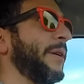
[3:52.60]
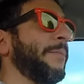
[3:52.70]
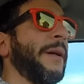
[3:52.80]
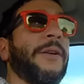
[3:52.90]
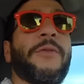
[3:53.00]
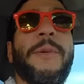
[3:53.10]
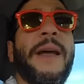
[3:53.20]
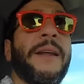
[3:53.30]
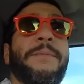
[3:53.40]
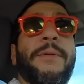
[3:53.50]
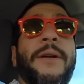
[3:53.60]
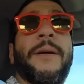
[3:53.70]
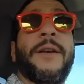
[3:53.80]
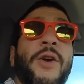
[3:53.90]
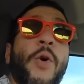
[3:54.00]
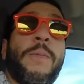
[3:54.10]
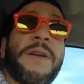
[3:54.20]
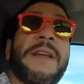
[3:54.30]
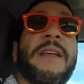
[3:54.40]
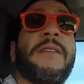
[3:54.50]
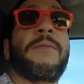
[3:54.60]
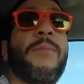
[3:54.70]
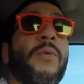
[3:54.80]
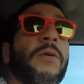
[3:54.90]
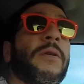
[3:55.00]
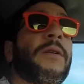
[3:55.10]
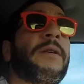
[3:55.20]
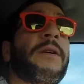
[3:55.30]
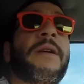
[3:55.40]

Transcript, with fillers: be melodramatic, but uh, nobody is more